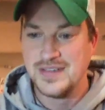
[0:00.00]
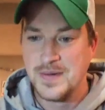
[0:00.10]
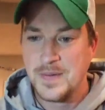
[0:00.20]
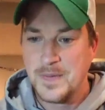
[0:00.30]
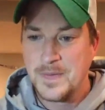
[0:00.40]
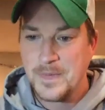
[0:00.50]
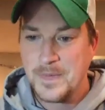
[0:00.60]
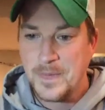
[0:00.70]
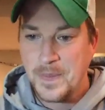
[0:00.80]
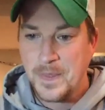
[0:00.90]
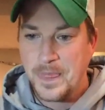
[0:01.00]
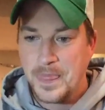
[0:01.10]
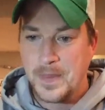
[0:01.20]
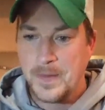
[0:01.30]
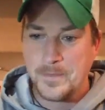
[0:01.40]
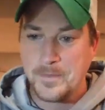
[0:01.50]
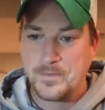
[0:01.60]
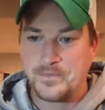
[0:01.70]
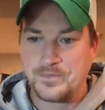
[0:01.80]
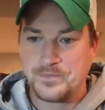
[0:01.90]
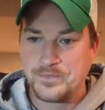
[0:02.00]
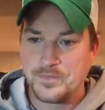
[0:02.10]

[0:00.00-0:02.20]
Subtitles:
No one is speaking in this clip.